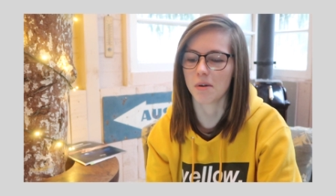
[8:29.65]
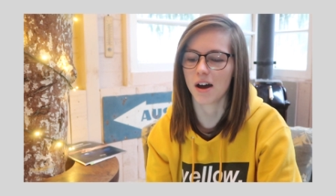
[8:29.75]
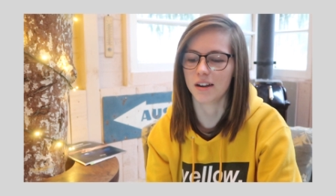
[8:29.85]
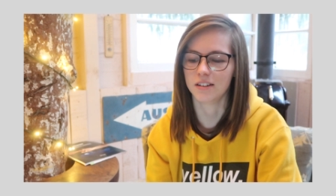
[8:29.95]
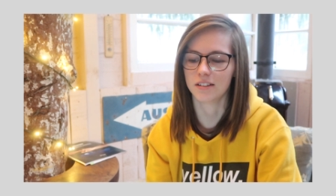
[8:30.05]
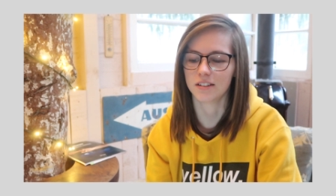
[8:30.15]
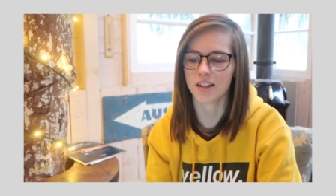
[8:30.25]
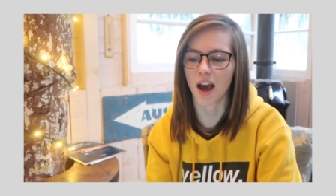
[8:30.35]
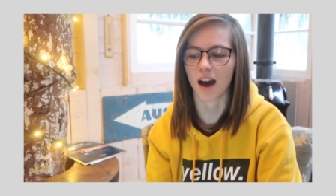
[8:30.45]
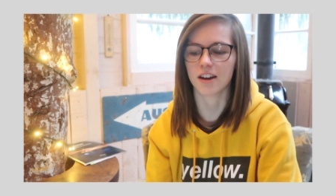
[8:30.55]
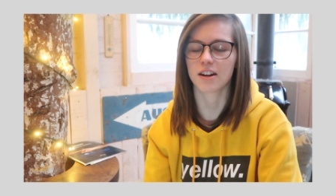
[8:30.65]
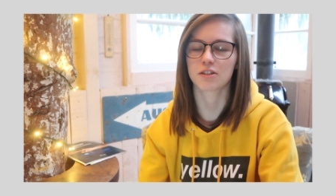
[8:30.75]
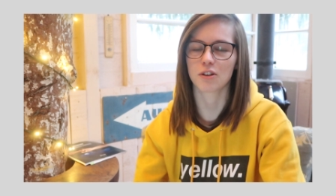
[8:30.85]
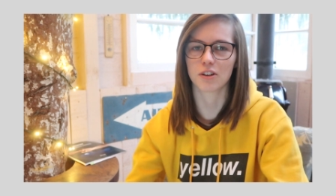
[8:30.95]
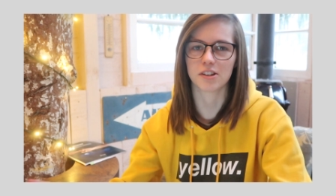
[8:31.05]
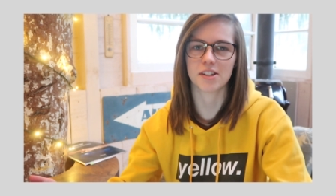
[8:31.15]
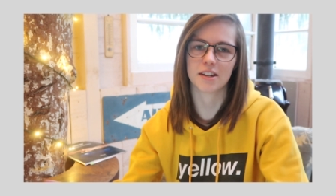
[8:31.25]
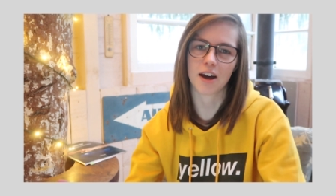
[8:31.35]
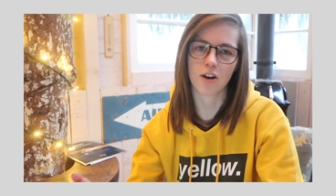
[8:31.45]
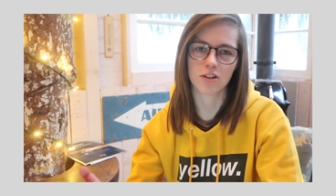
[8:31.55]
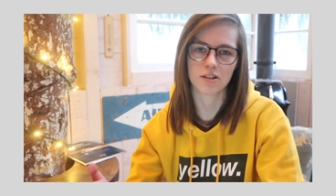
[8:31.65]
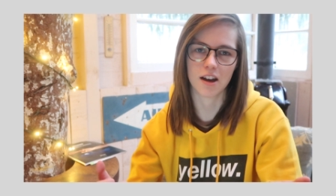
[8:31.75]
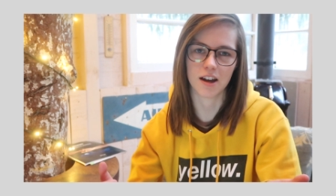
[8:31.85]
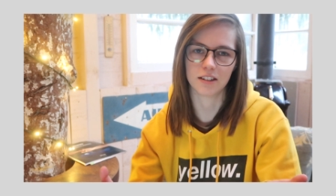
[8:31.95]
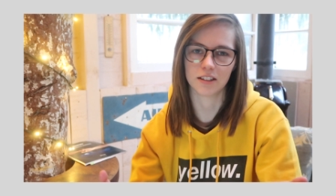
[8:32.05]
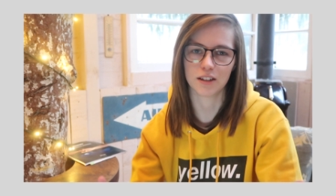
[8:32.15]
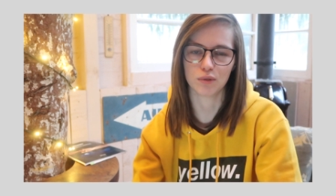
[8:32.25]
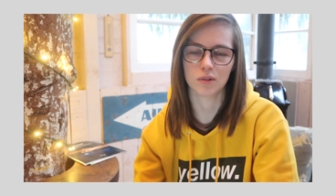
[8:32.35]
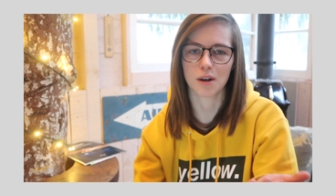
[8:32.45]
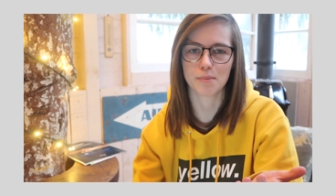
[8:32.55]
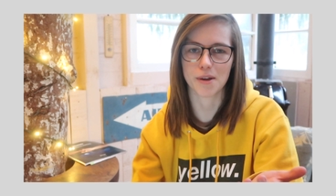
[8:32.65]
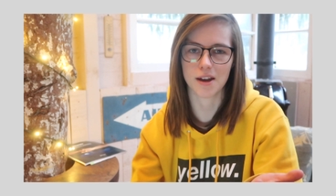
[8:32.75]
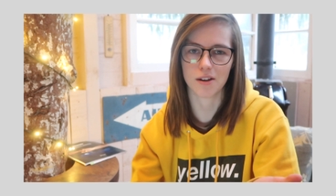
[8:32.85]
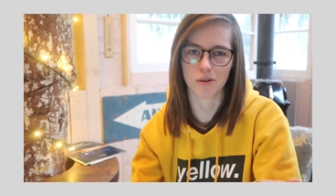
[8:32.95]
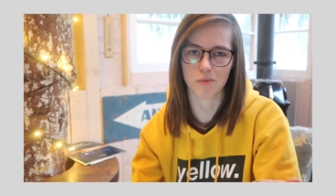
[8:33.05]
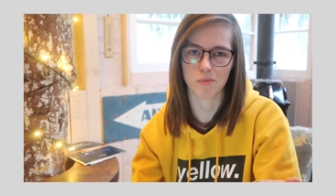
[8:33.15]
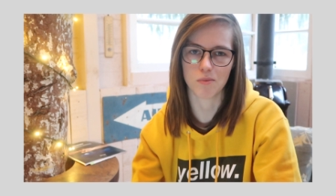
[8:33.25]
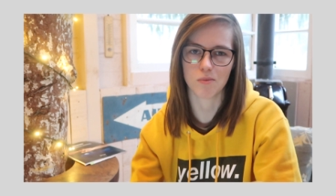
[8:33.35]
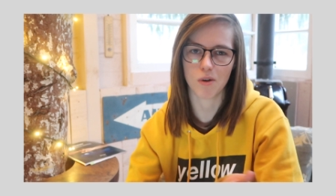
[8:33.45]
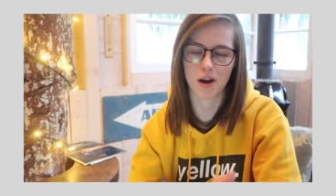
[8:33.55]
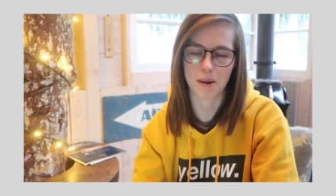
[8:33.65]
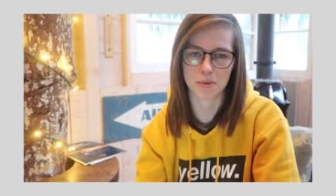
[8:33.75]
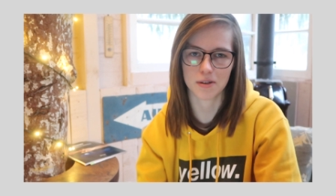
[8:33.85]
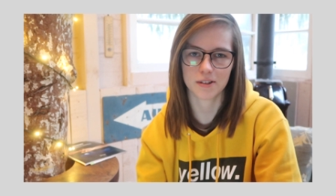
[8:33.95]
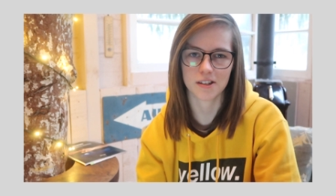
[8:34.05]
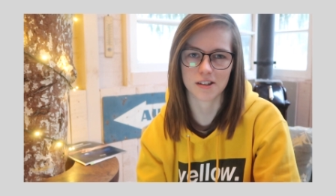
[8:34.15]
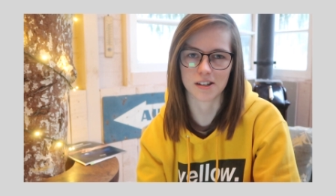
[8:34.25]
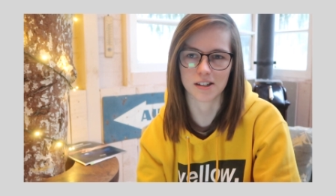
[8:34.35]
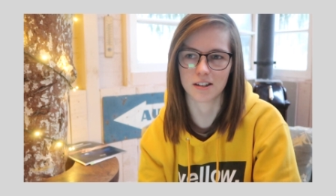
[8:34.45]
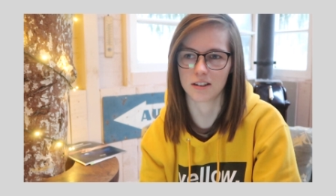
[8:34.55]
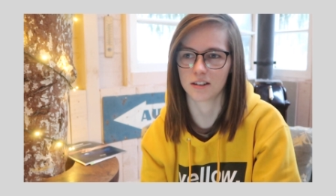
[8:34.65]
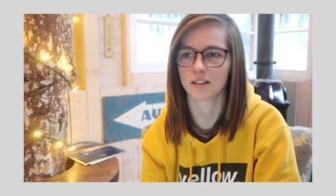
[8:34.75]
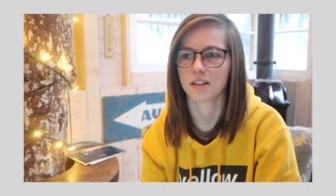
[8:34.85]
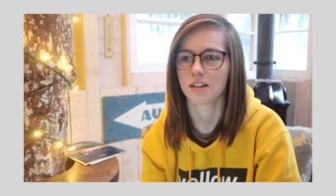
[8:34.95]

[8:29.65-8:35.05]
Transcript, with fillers: And yeah, I just thought I'd sit down and give you an update on what happened and